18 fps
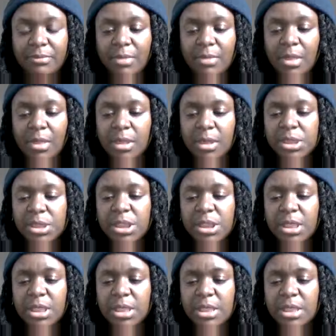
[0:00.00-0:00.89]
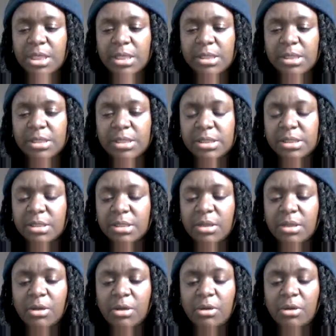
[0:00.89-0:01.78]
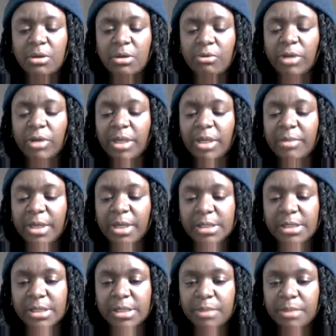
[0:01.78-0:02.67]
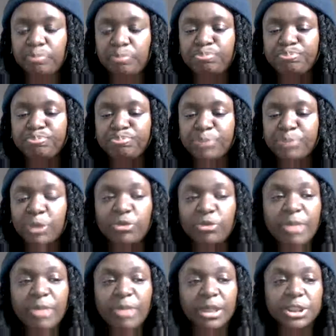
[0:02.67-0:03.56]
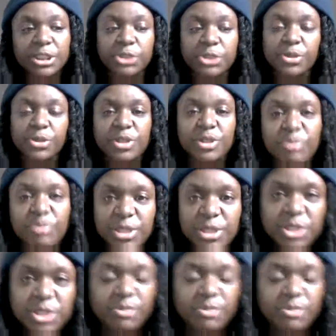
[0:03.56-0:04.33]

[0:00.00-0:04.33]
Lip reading: She is really amazing. And she about as short as me.